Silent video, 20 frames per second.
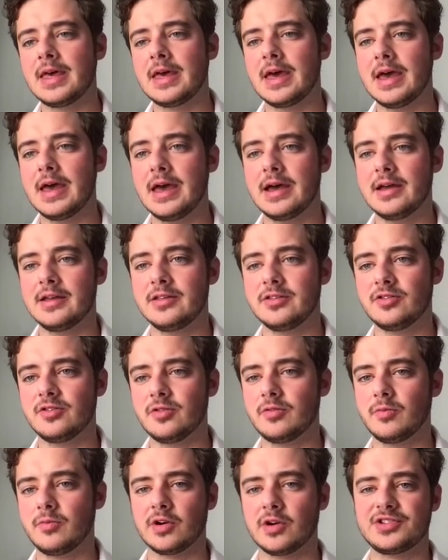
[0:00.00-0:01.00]
And
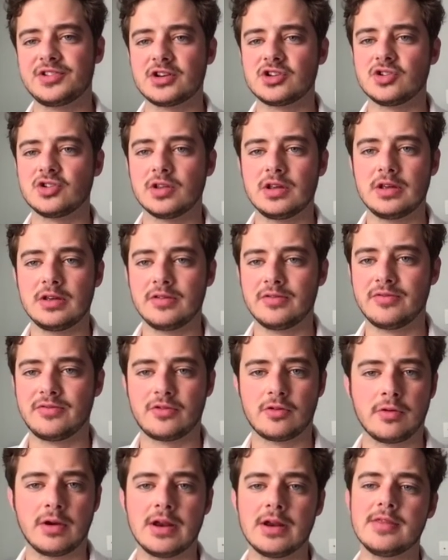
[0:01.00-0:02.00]
we're essentially
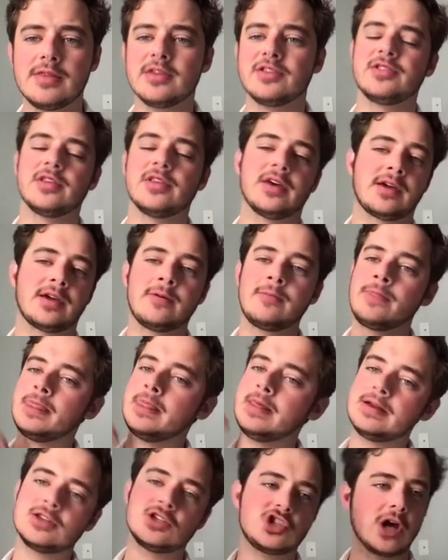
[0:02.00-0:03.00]
created this like
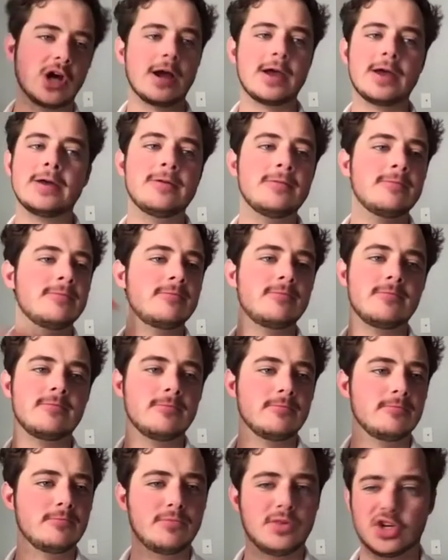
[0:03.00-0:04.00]
giant
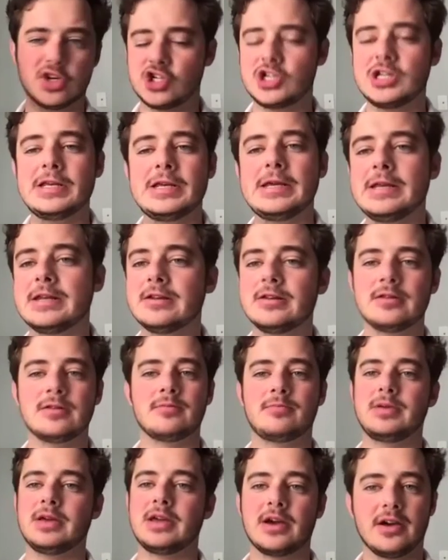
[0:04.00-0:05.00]
machine
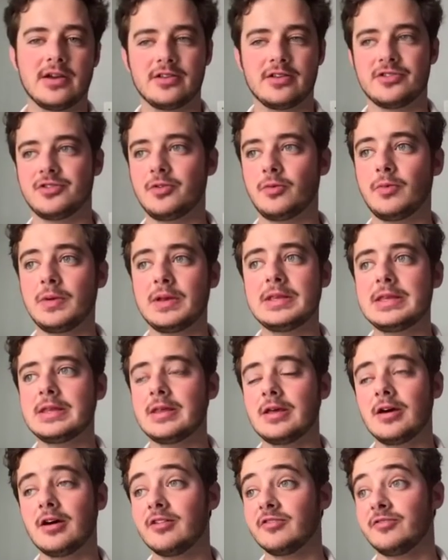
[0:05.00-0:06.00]
because
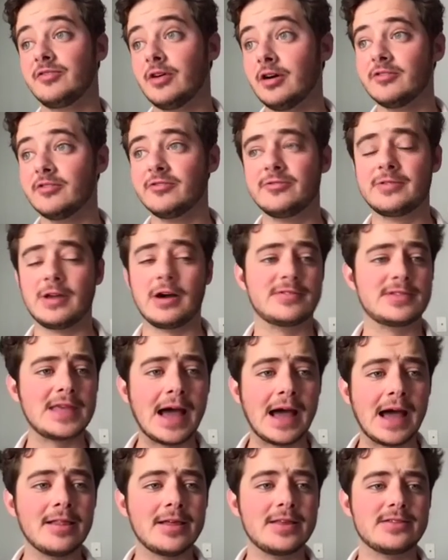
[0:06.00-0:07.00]
of
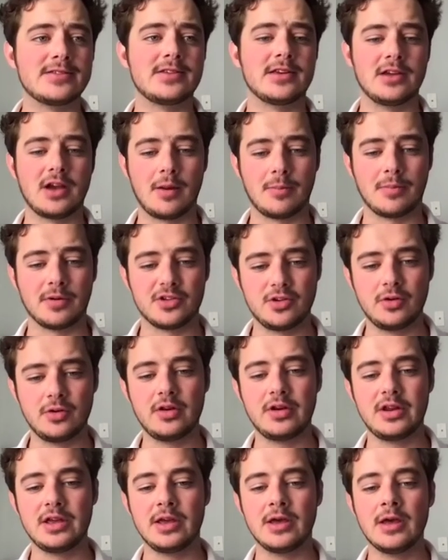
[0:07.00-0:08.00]
talent and
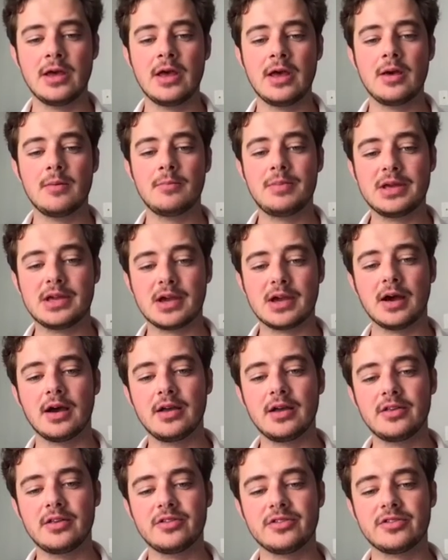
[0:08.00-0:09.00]
opportunity,
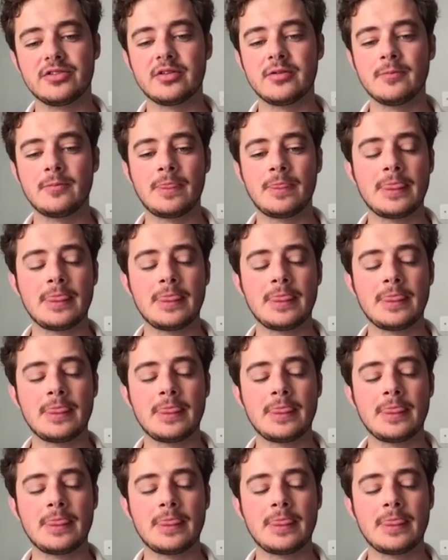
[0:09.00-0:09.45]
because